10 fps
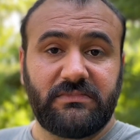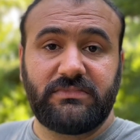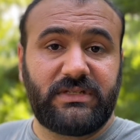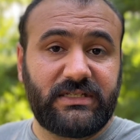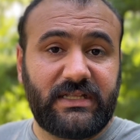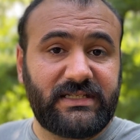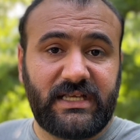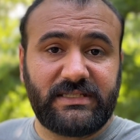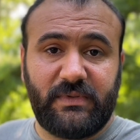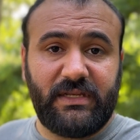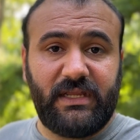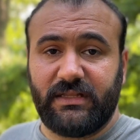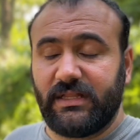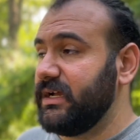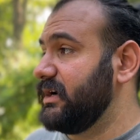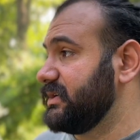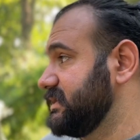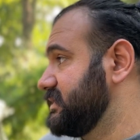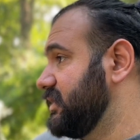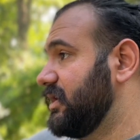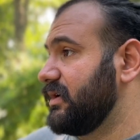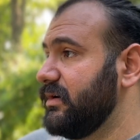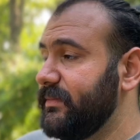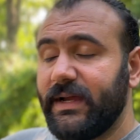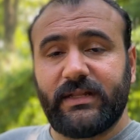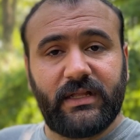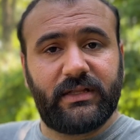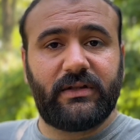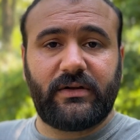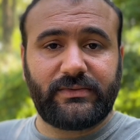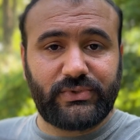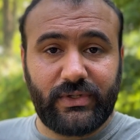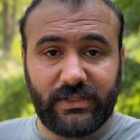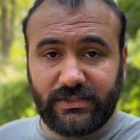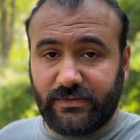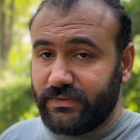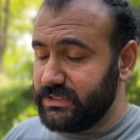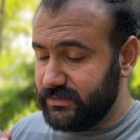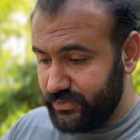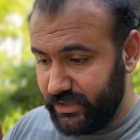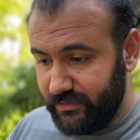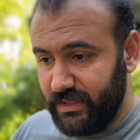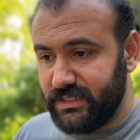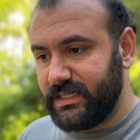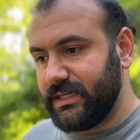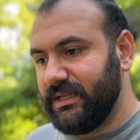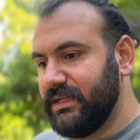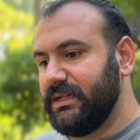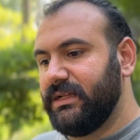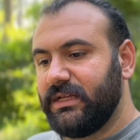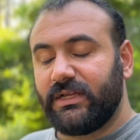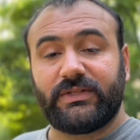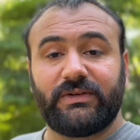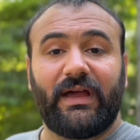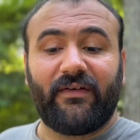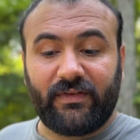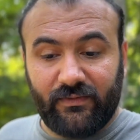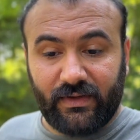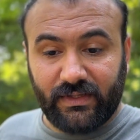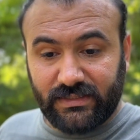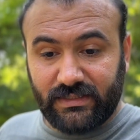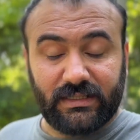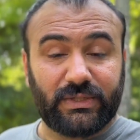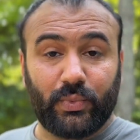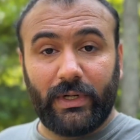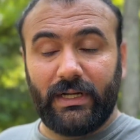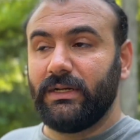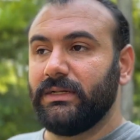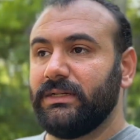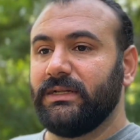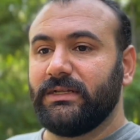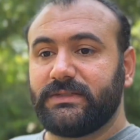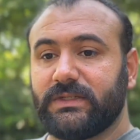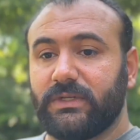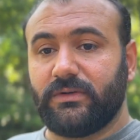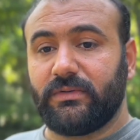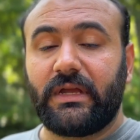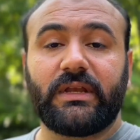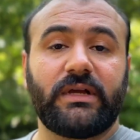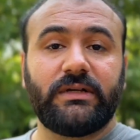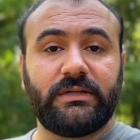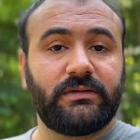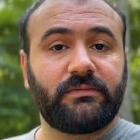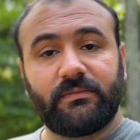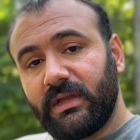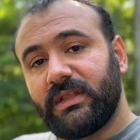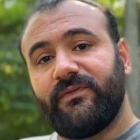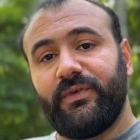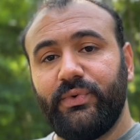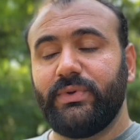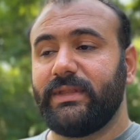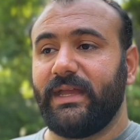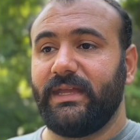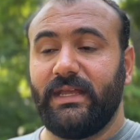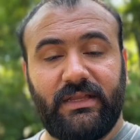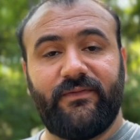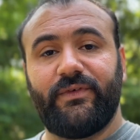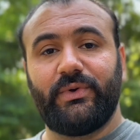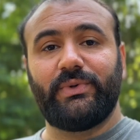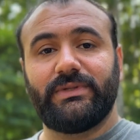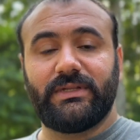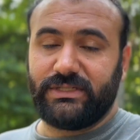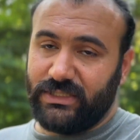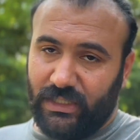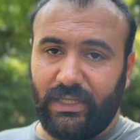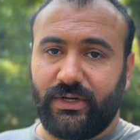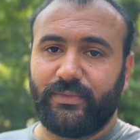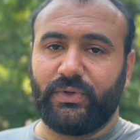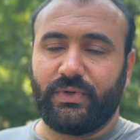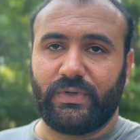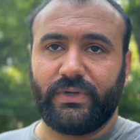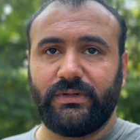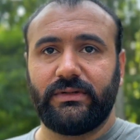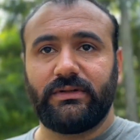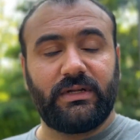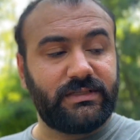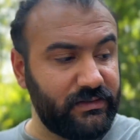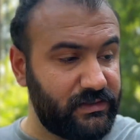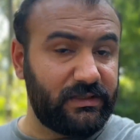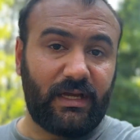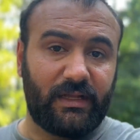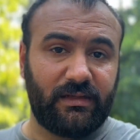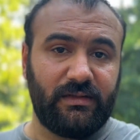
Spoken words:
that has been it. Also, Dara, Badge, and Delaram joined us too, which is pretty amazing. Good to have them with us as well. So we're gonna make the food, eat the food, chill a little more until tonight.